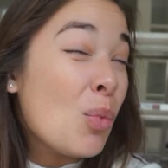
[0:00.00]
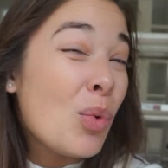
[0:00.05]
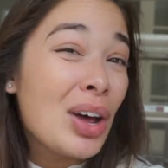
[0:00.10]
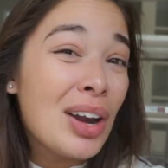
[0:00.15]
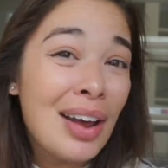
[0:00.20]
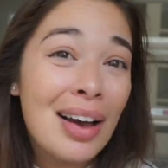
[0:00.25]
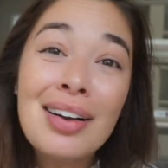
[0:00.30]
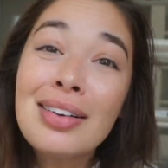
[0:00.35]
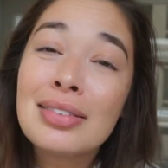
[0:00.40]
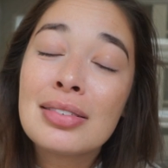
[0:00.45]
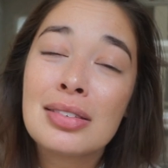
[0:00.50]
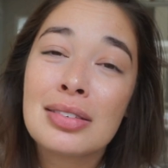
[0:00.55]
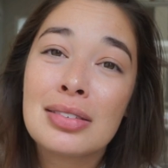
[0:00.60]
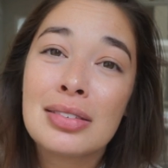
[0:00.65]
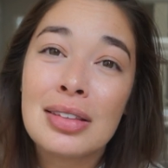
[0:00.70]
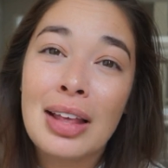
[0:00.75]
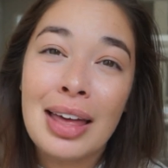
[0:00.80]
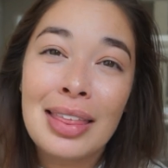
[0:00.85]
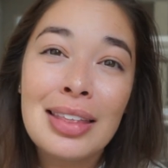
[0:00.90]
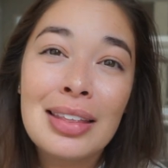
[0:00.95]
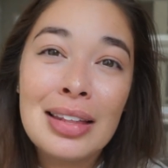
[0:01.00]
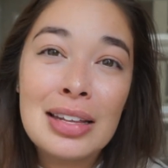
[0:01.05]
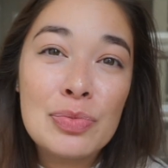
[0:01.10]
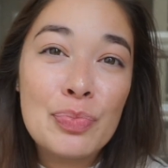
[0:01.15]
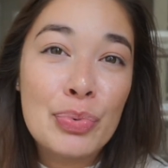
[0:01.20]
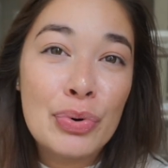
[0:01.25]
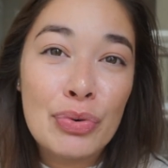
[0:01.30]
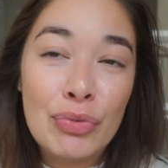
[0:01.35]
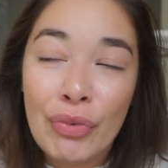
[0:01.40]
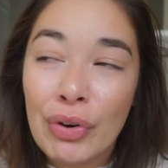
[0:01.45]
What else? I think that's
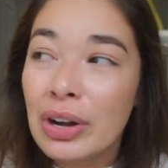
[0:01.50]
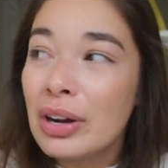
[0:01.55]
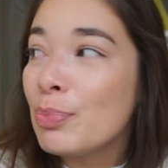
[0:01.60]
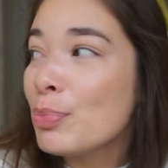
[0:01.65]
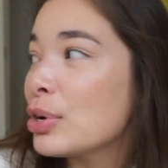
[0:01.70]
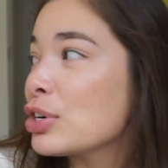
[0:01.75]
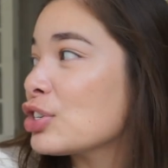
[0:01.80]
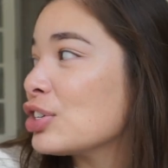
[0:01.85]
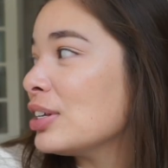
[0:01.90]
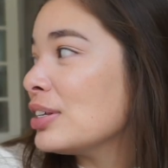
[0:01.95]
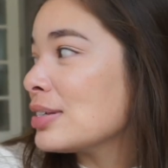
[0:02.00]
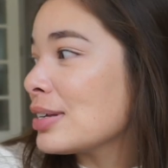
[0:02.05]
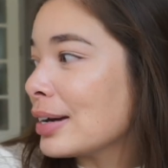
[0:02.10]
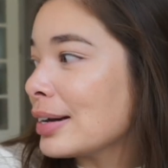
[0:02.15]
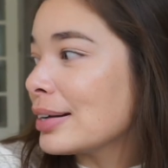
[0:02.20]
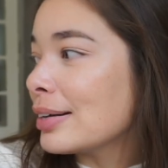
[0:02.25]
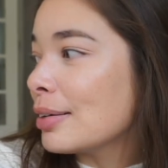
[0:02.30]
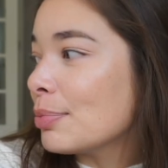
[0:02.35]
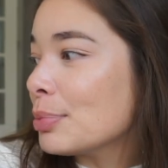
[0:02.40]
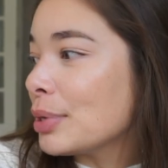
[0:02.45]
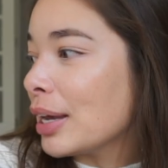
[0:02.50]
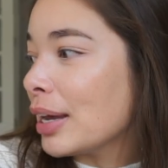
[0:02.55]
pretty much the entire